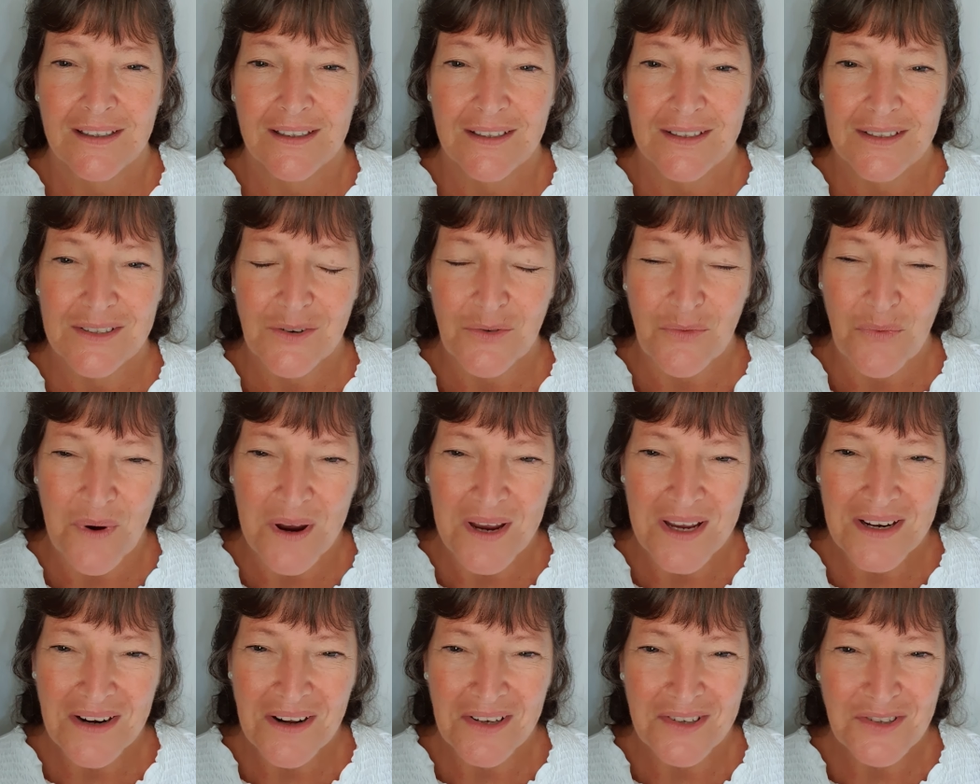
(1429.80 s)
So
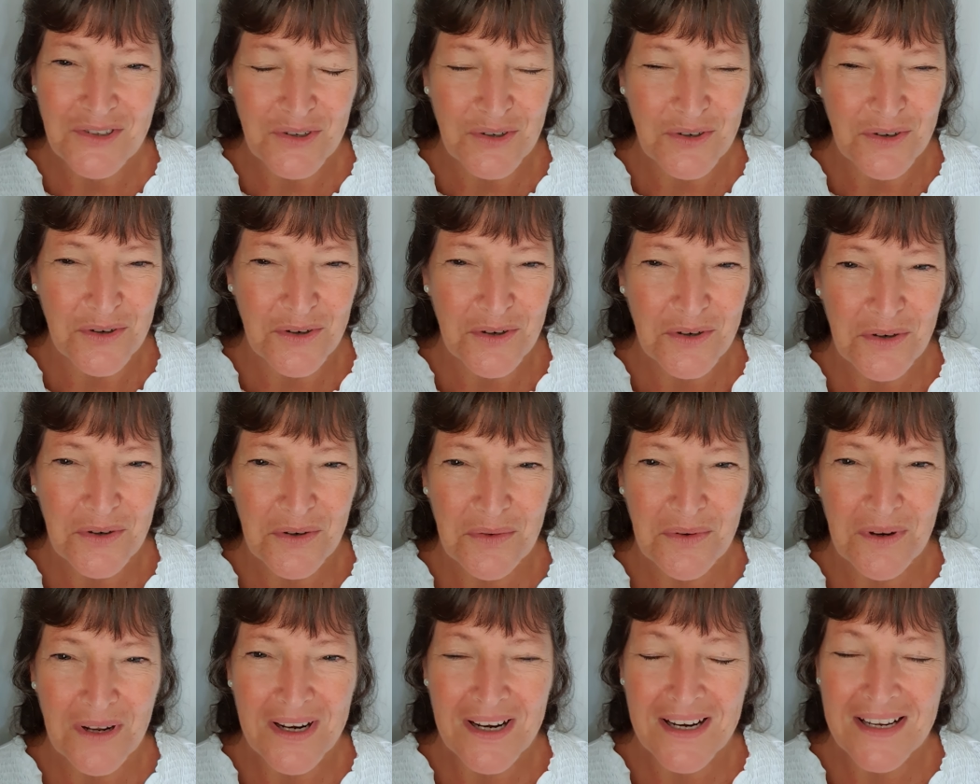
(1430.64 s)
when I do
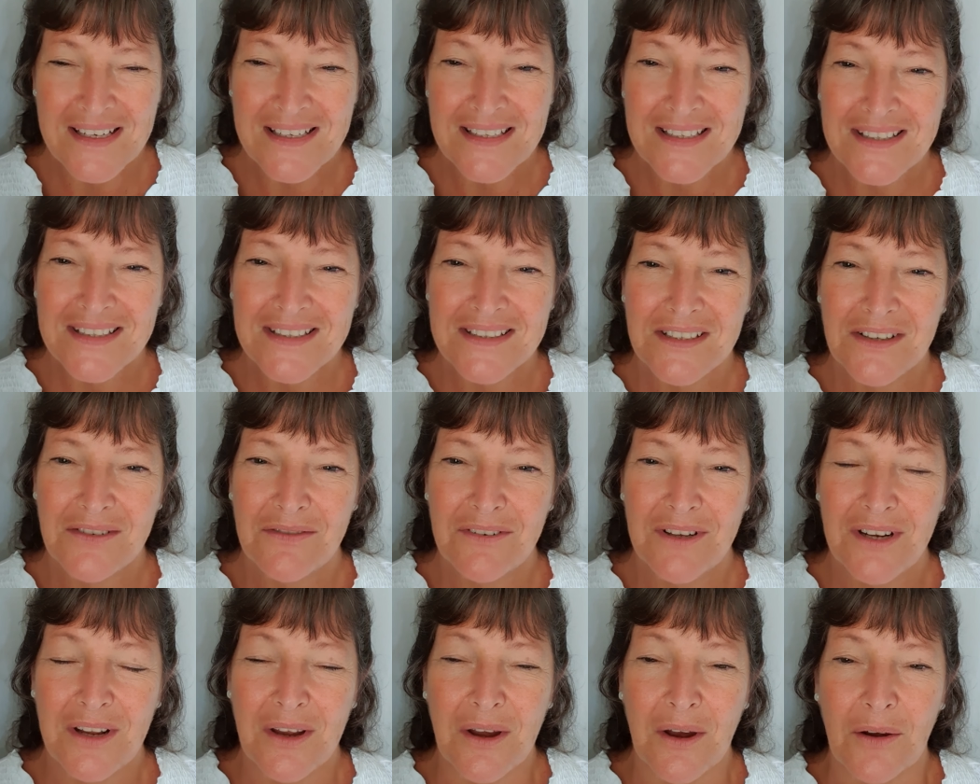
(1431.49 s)
release a
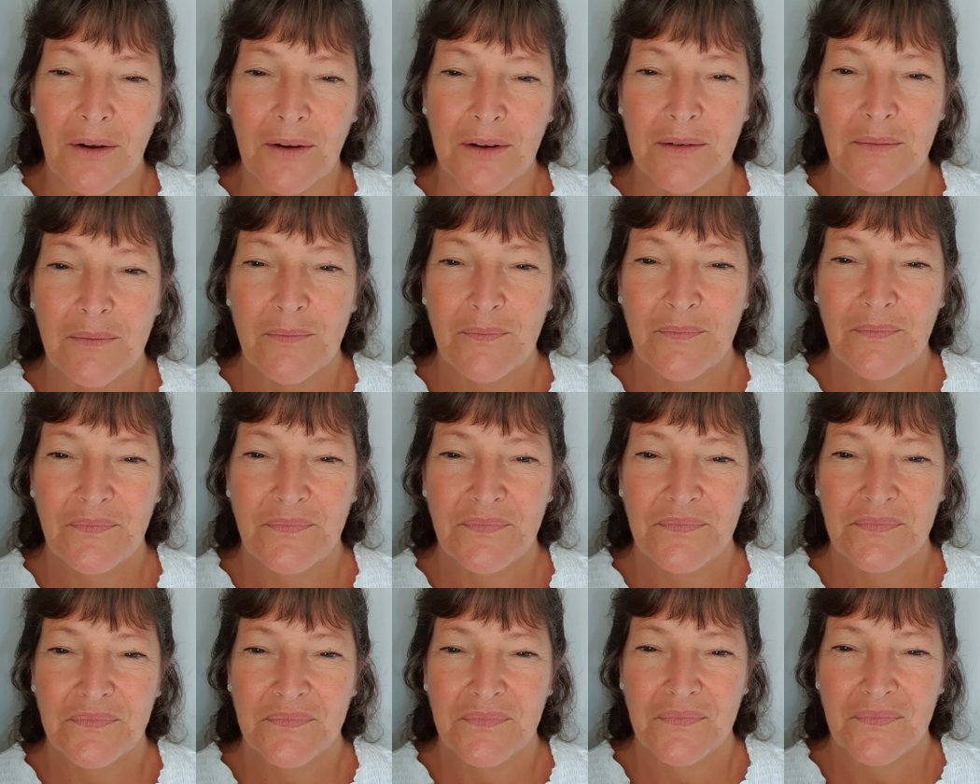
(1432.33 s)
video,
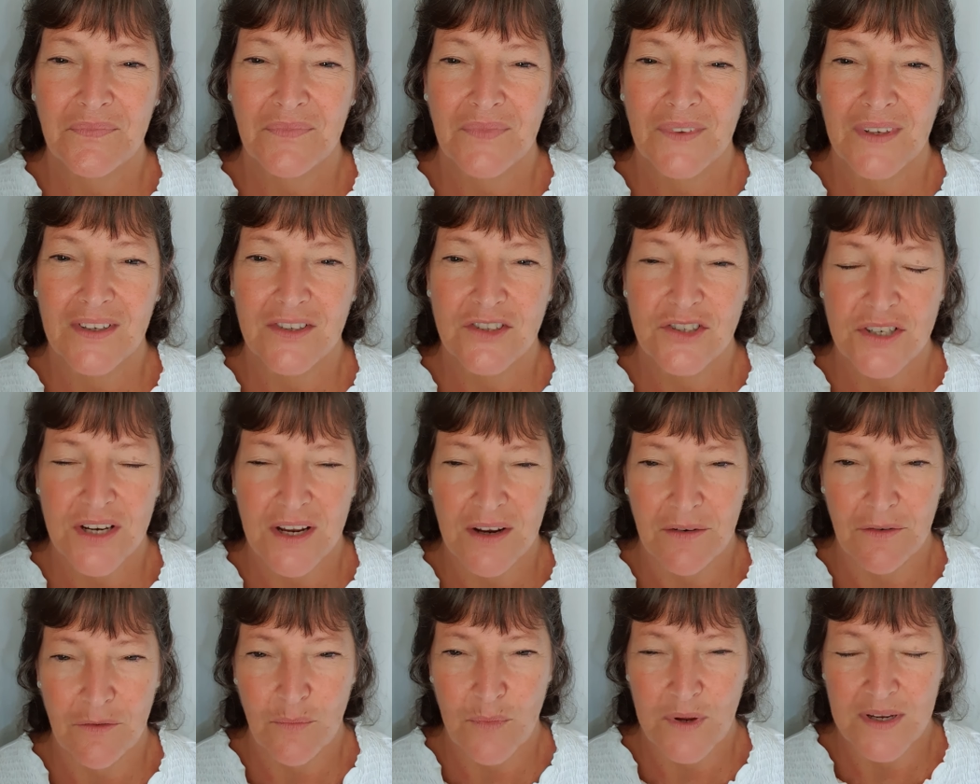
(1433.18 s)

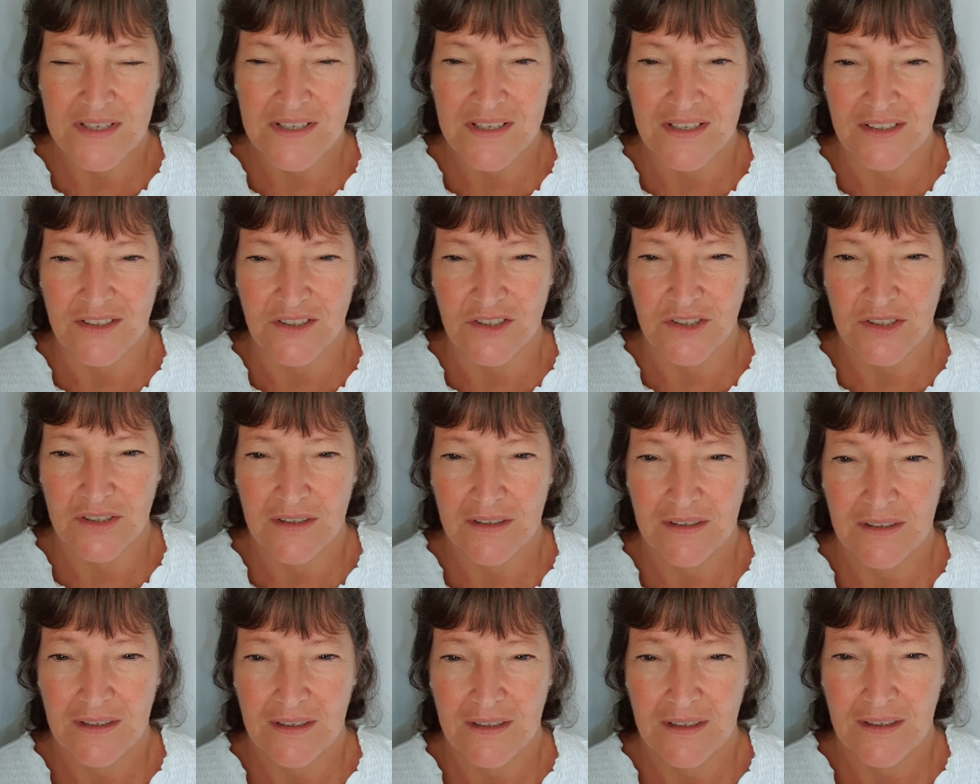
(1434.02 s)
share a message.
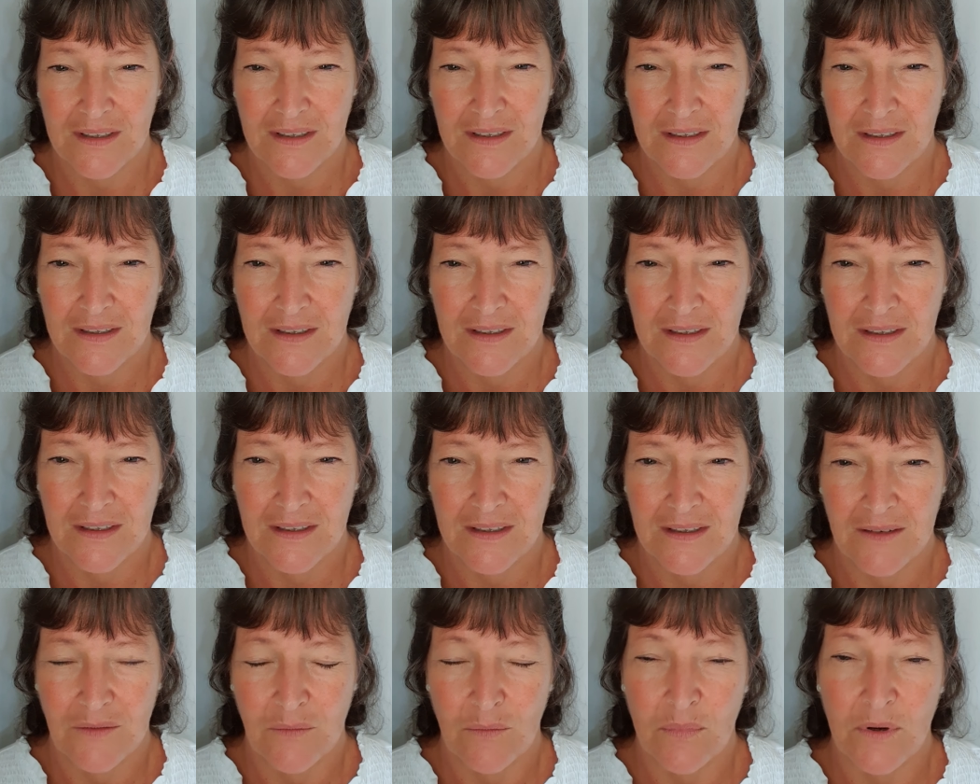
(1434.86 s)

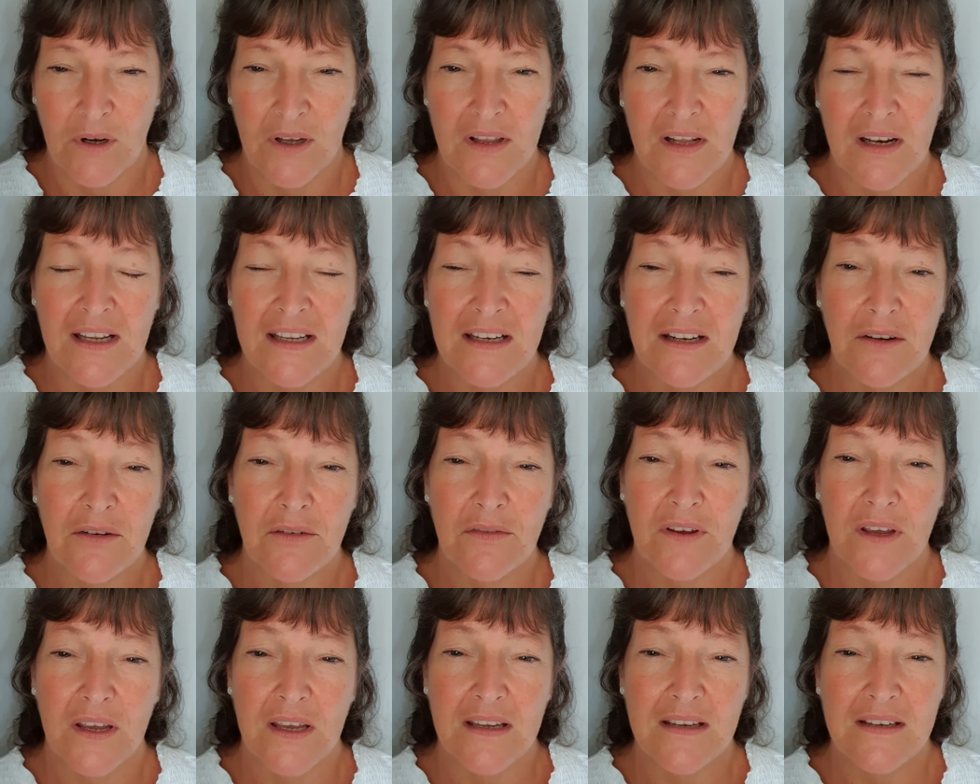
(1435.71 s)
By the leading
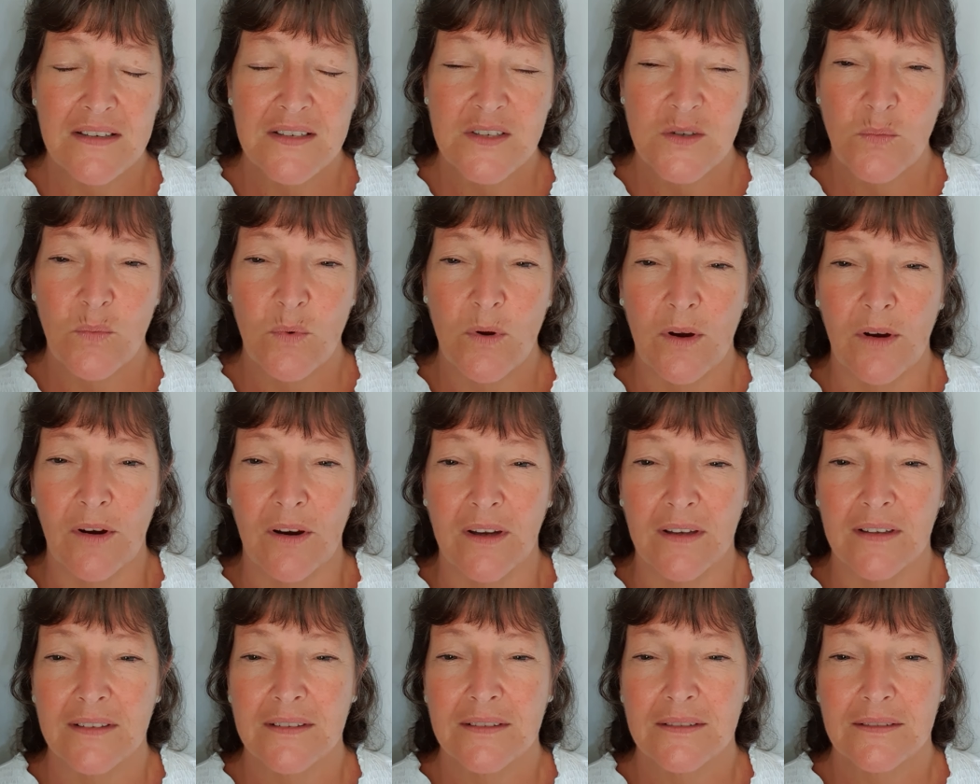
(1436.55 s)
of His Spirit,
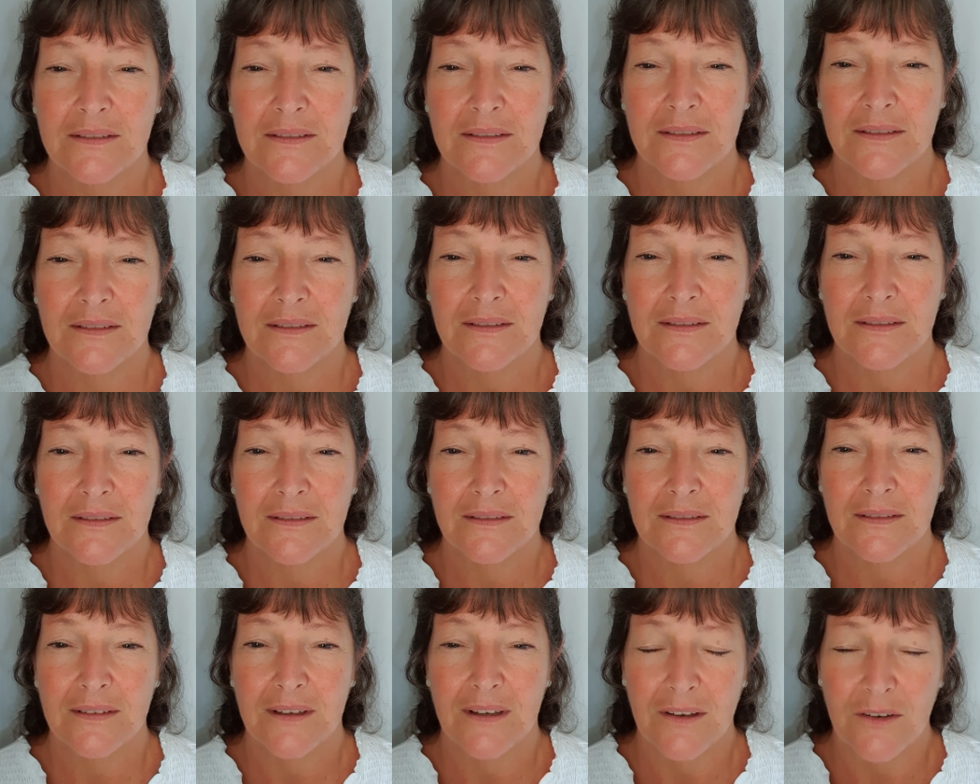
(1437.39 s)

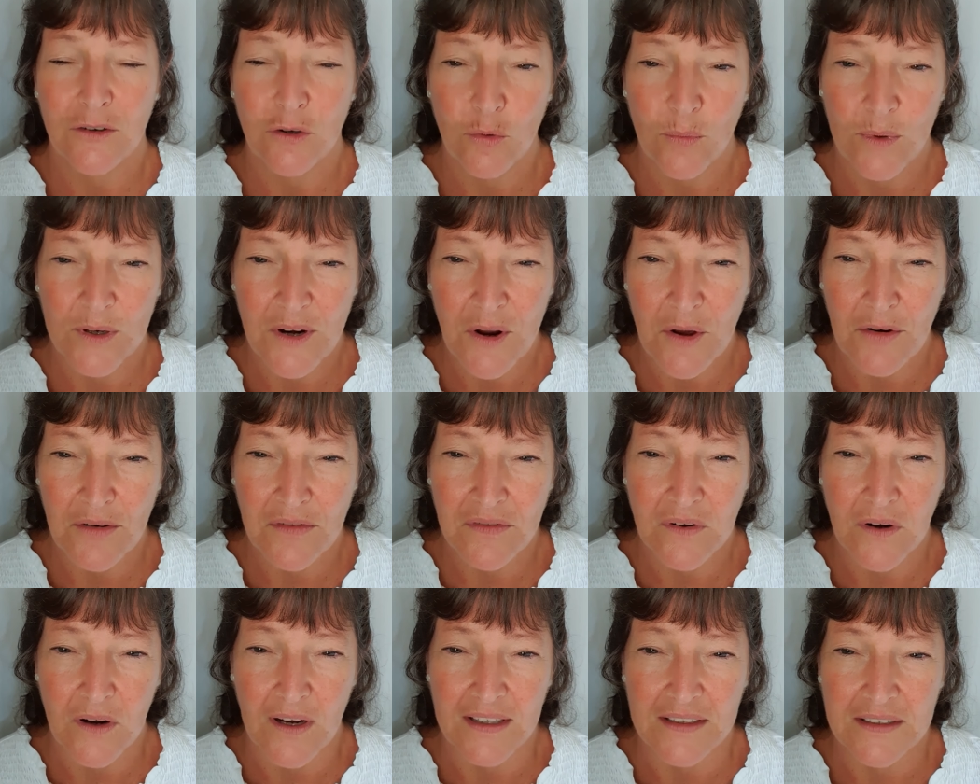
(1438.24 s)
you'll be
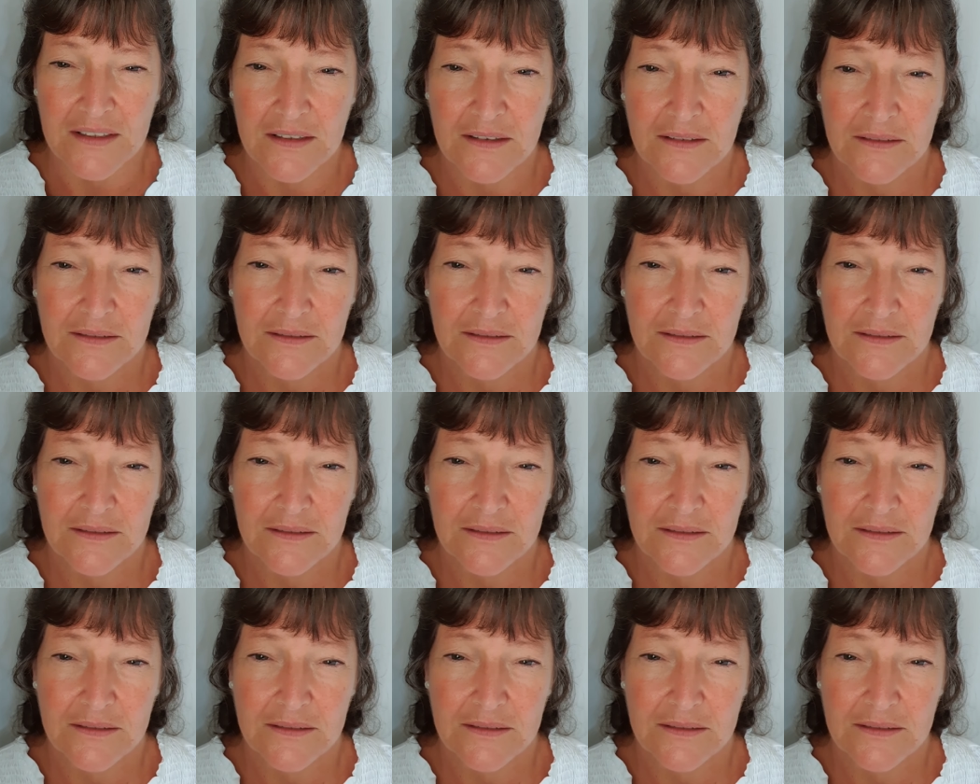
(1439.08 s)
notified.